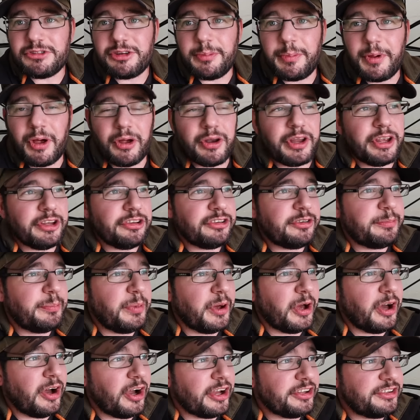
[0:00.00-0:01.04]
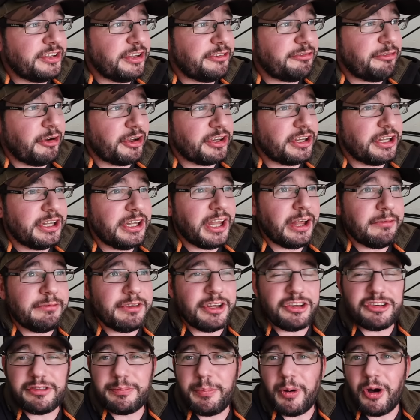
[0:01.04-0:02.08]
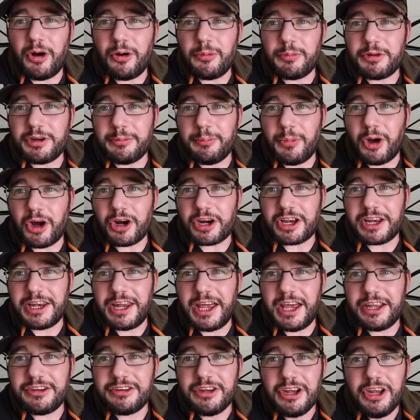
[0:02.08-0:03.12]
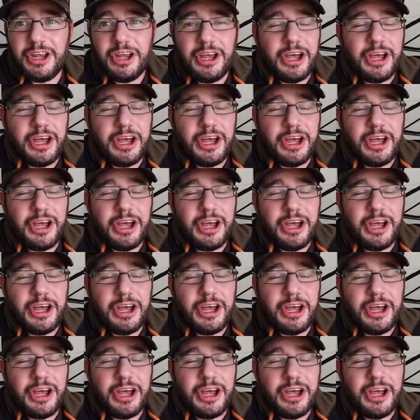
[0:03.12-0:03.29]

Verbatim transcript: to be honest, but I did find a lovely spot with a marker lead,